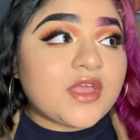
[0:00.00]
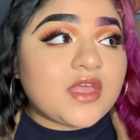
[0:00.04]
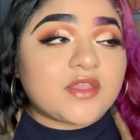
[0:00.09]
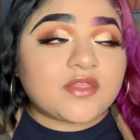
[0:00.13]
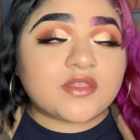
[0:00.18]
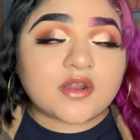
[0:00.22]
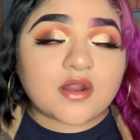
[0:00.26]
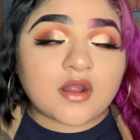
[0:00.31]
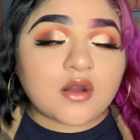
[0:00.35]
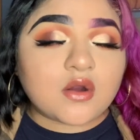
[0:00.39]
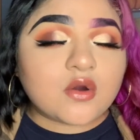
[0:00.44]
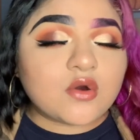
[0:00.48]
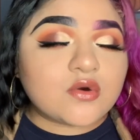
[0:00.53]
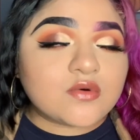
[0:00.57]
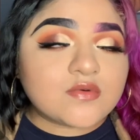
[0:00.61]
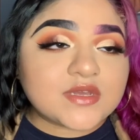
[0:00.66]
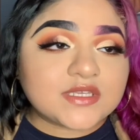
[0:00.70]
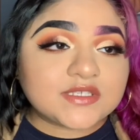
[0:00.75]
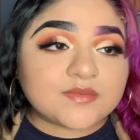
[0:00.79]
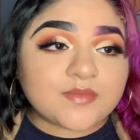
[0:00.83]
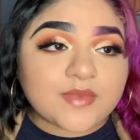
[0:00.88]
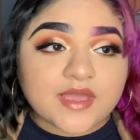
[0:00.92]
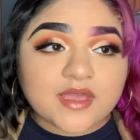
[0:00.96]
There are
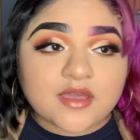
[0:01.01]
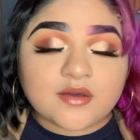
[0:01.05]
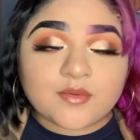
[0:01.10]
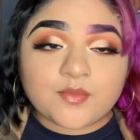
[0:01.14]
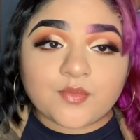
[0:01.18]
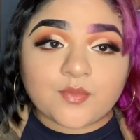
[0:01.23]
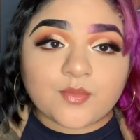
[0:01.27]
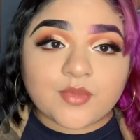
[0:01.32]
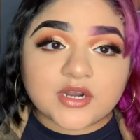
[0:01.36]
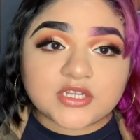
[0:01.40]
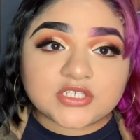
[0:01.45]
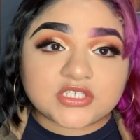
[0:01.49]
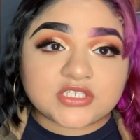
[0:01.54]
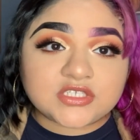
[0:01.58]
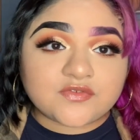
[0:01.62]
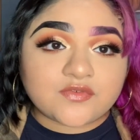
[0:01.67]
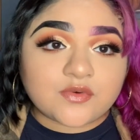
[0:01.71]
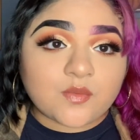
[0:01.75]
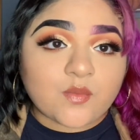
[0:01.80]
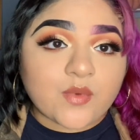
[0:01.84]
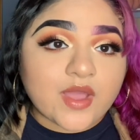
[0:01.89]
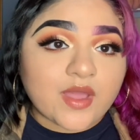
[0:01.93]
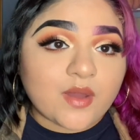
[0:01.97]
always makeup brushes
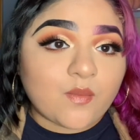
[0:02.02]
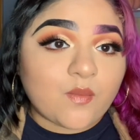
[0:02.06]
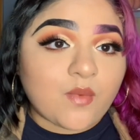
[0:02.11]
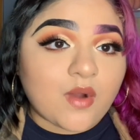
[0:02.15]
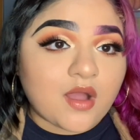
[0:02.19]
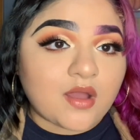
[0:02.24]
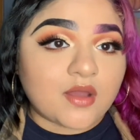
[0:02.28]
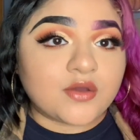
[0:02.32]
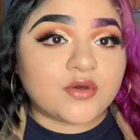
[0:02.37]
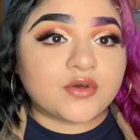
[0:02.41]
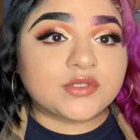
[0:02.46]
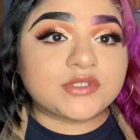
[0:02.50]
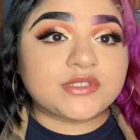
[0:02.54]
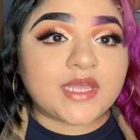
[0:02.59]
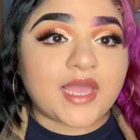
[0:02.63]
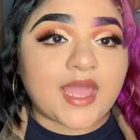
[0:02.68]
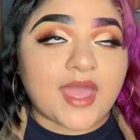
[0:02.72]
from Wet n Wild